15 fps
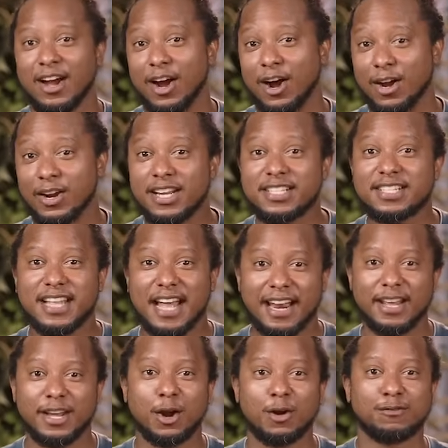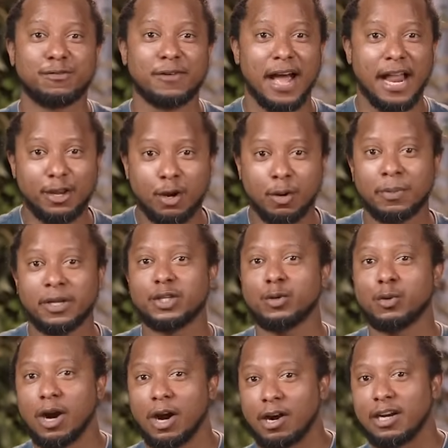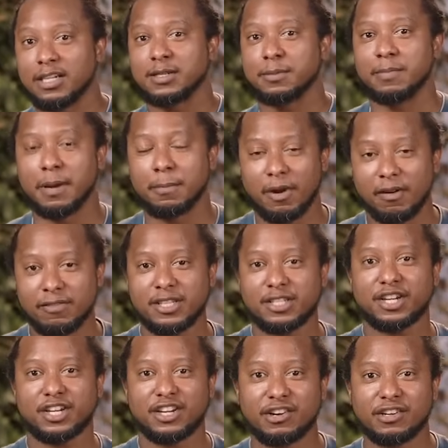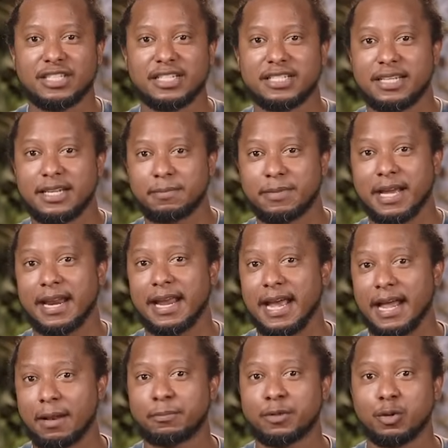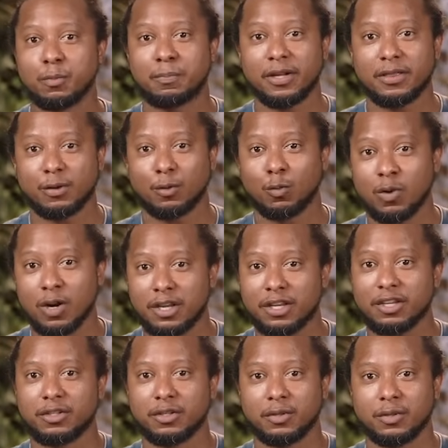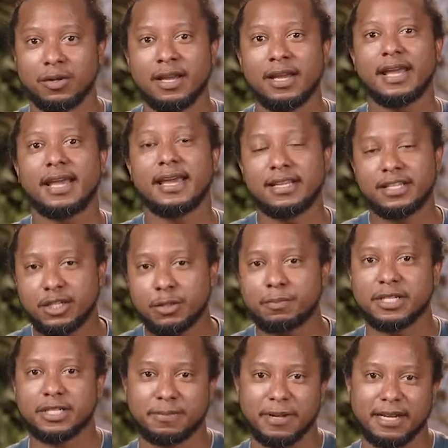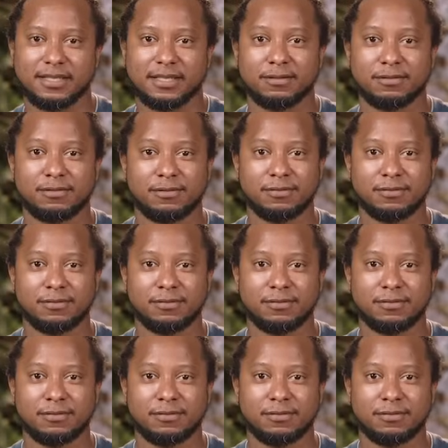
Understanding how valuable you are as a member of the security team can help you put the work you do into perspective.